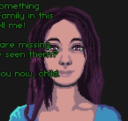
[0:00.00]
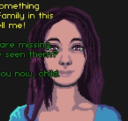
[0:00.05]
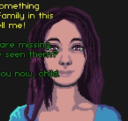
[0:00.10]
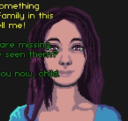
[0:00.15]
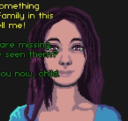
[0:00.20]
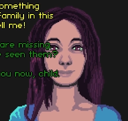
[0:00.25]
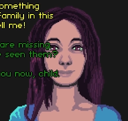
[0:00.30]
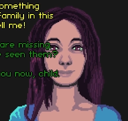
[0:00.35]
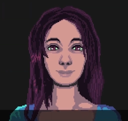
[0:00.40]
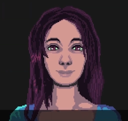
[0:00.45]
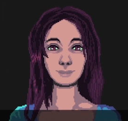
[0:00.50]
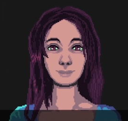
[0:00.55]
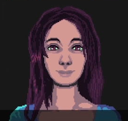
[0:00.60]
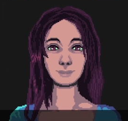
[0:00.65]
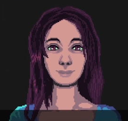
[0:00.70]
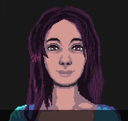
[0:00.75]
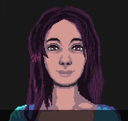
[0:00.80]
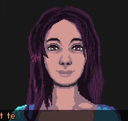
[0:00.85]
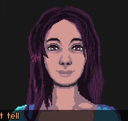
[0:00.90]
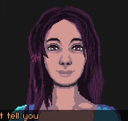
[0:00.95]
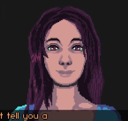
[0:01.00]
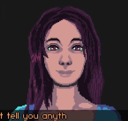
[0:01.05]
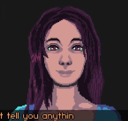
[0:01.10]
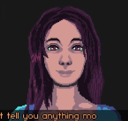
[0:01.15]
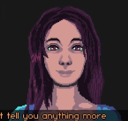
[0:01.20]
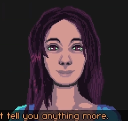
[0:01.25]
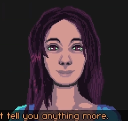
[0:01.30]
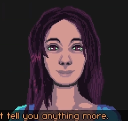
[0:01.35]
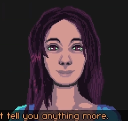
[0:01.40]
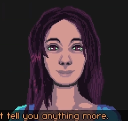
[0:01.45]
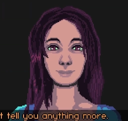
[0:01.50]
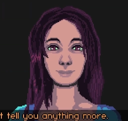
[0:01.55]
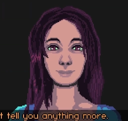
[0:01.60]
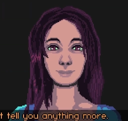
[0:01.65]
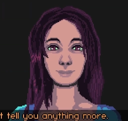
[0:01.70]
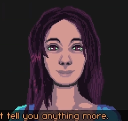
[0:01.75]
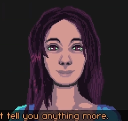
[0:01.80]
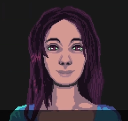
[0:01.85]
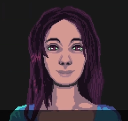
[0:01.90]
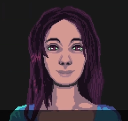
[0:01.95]

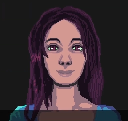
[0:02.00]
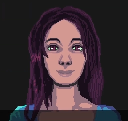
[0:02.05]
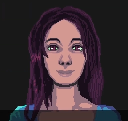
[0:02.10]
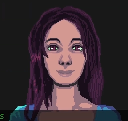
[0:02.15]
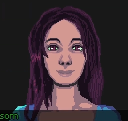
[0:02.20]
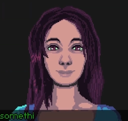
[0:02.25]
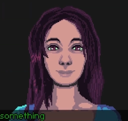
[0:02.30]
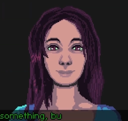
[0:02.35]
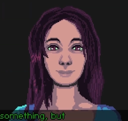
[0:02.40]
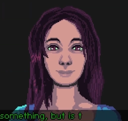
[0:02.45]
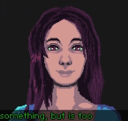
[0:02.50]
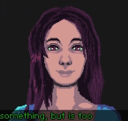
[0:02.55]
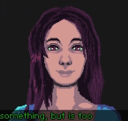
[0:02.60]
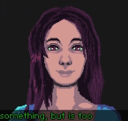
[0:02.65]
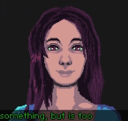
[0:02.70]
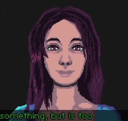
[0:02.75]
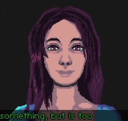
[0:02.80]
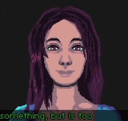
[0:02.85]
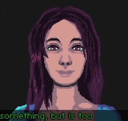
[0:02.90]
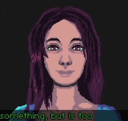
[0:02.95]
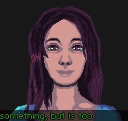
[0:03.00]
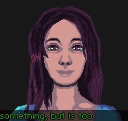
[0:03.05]
(silence)